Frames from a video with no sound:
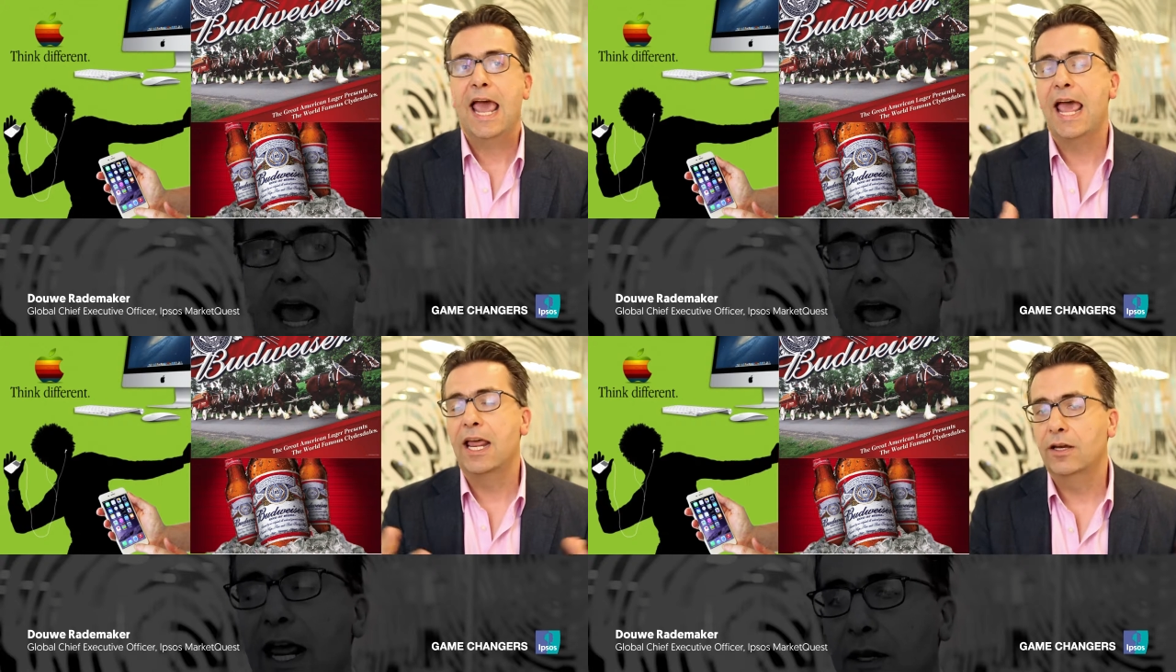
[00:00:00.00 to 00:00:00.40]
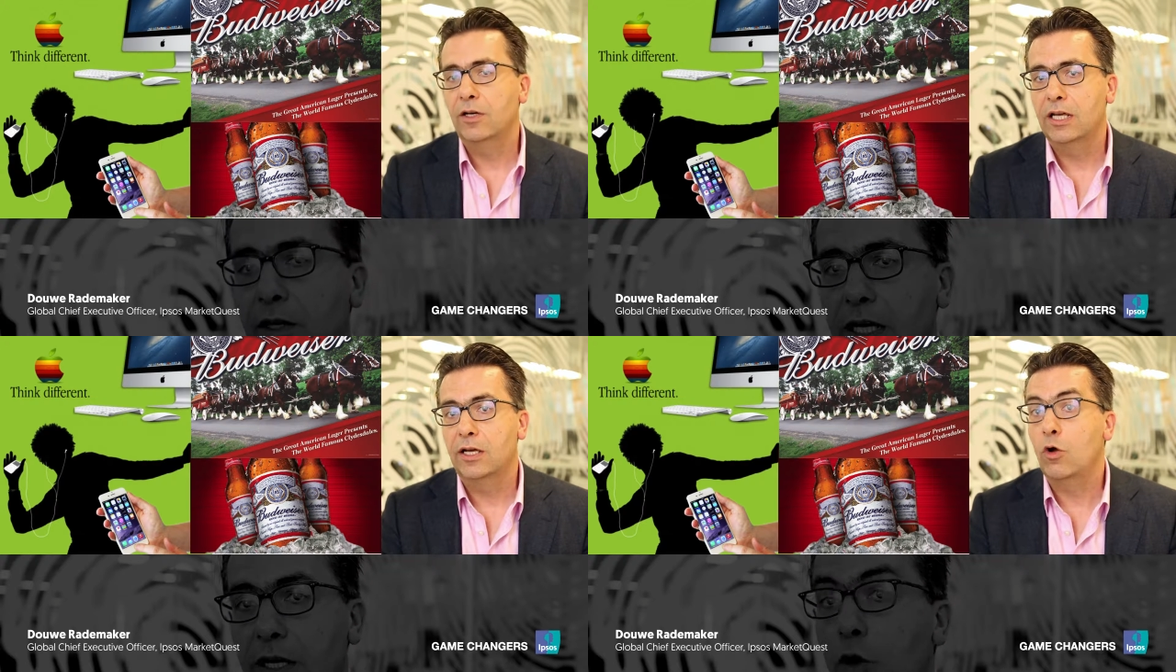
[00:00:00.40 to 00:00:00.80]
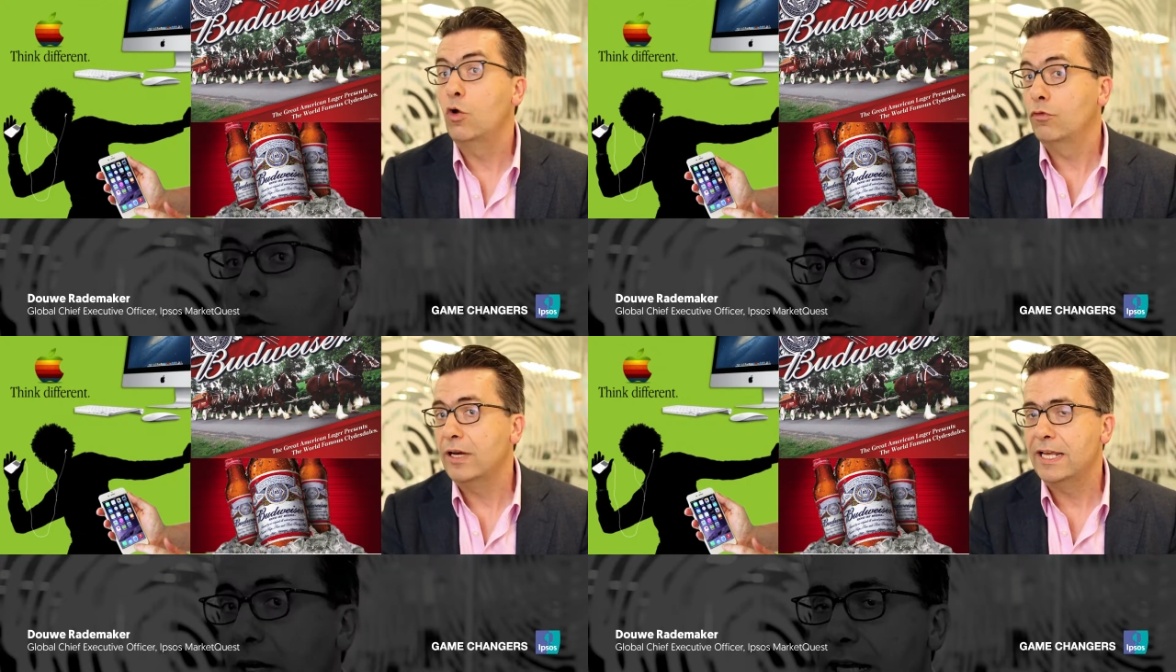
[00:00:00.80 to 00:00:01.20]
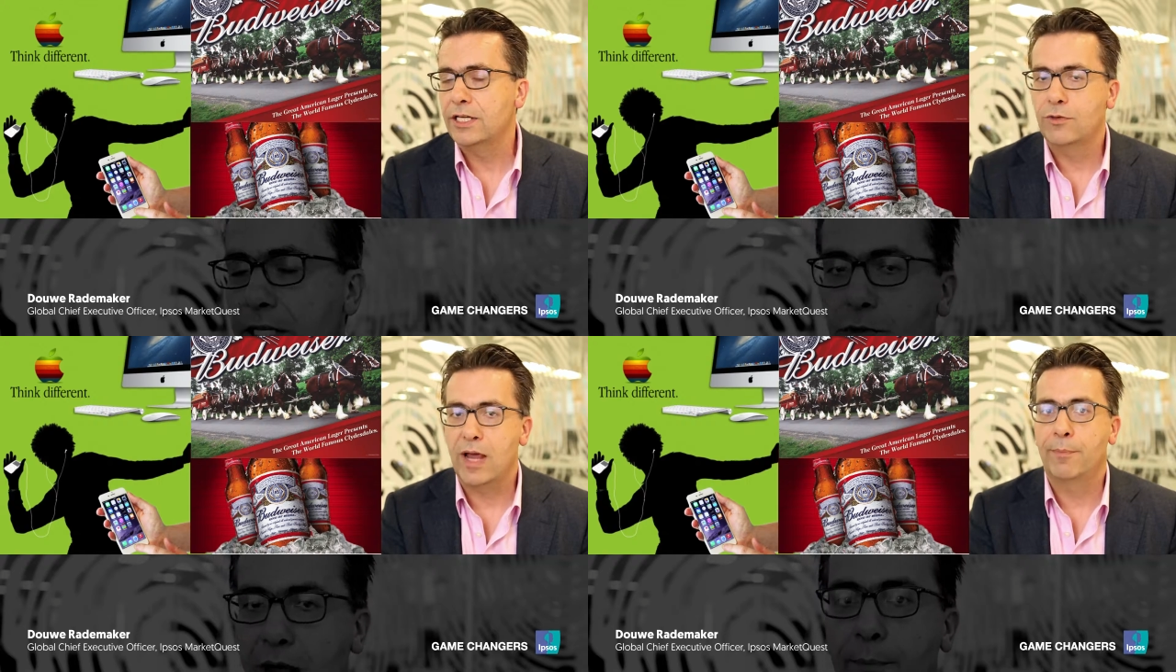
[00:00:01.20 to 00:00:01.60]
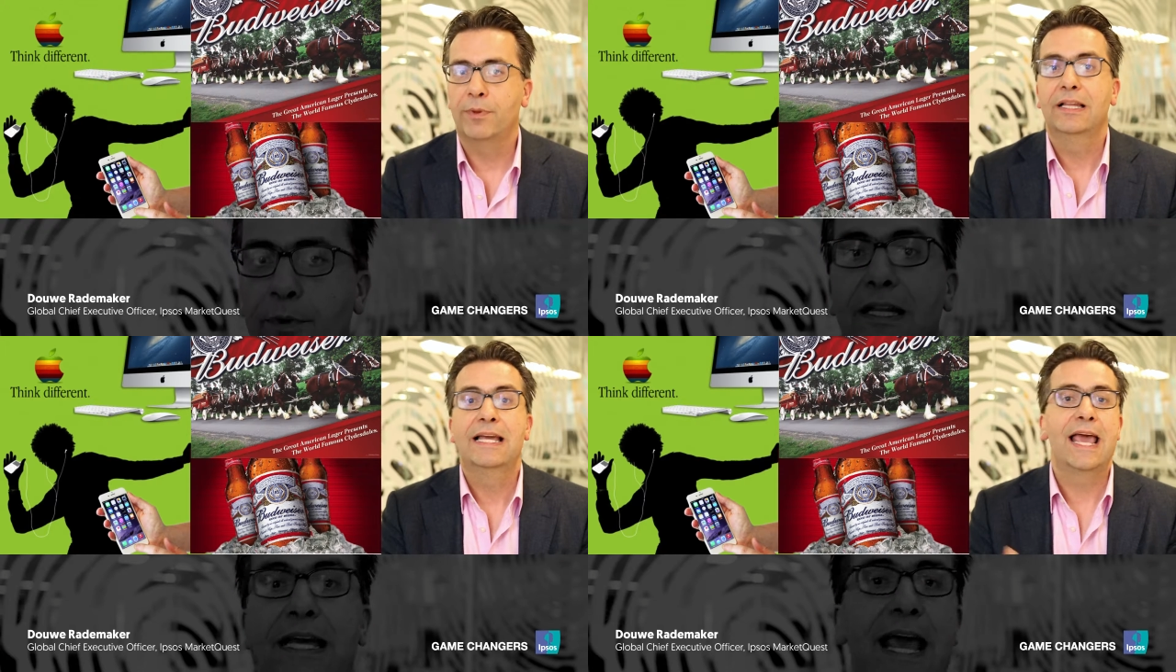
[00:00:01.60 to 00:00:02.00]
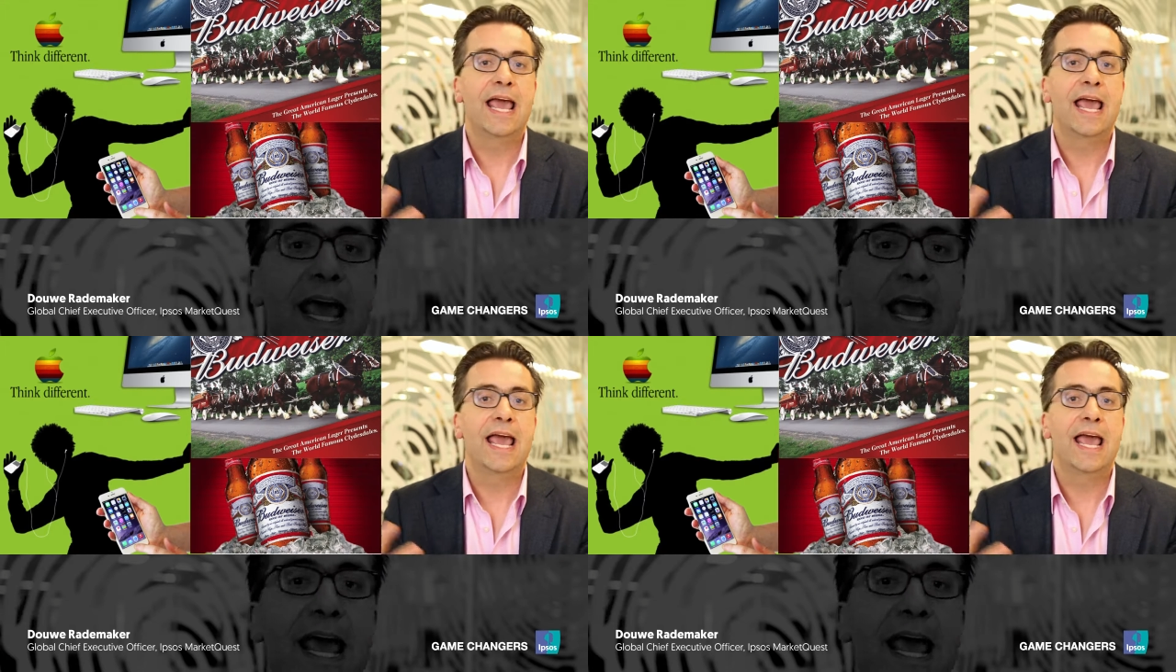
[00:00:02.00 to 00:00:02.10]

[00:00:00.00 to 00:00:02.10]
and all related to Apple.